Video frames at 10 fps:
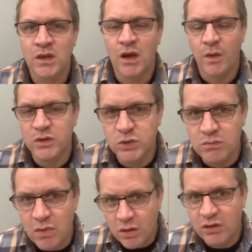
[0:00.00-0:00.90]
Others were
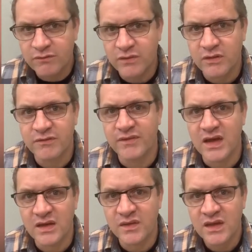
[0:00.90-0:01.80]
martyred for their
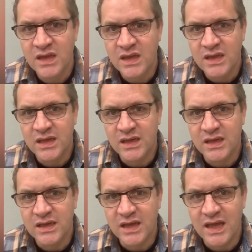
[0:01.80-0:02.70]
faith,
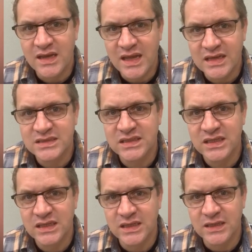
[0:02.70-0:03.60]
and yet
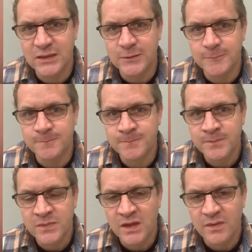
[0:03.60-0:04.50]

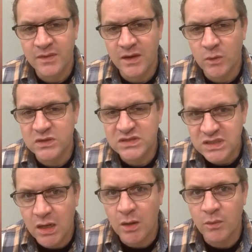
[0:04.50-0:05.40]
there was
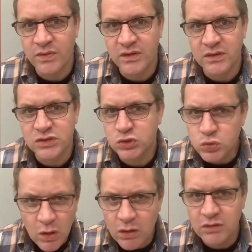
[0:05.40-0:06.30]
some with a
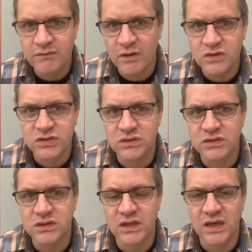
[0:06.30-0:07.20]
strong devotion
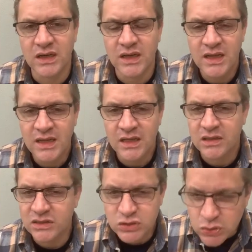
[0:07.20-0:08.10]
to God and
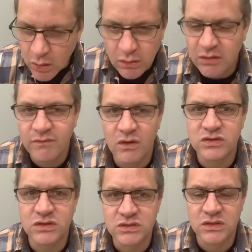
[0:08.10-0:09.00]
a strong
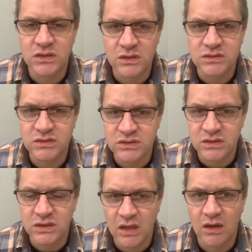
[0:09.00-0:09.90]
devotion to the
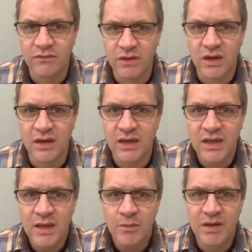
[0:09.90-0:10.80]
law of God.
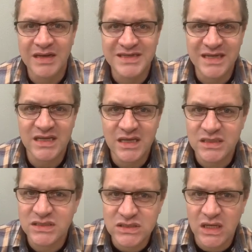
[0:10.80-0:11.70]
But
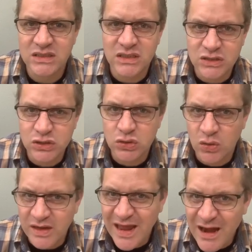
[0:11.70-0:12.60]
Antiochus sought to
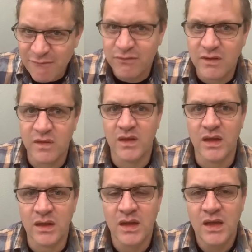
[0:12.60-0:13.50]
destroy
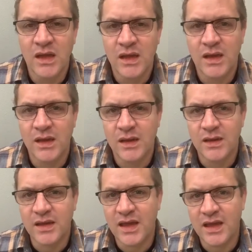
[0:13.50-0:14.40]
everything,
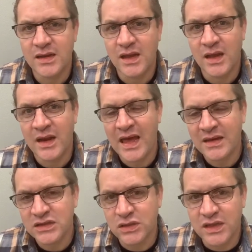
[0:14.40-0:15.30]
and
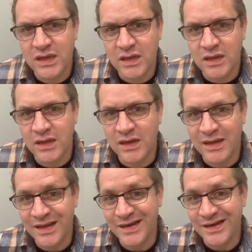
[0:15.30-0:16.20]
actually,
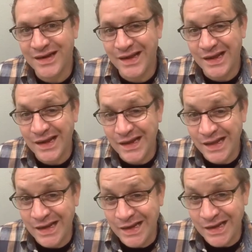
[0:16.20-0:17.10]
in
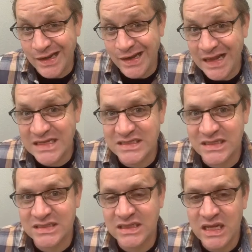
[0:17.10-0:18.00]

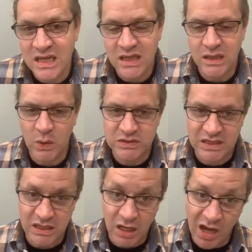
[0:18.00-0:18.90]
essence, there was
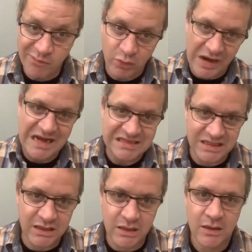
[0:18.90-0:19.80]
a
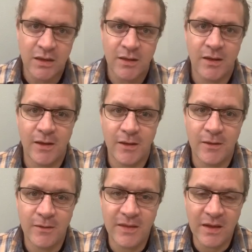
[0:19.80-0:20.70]
uprising
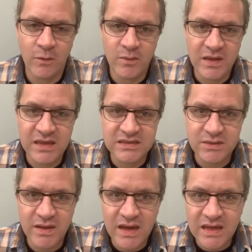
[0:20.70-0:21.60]
that would be his
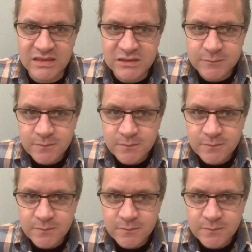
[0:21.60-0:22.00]
demise.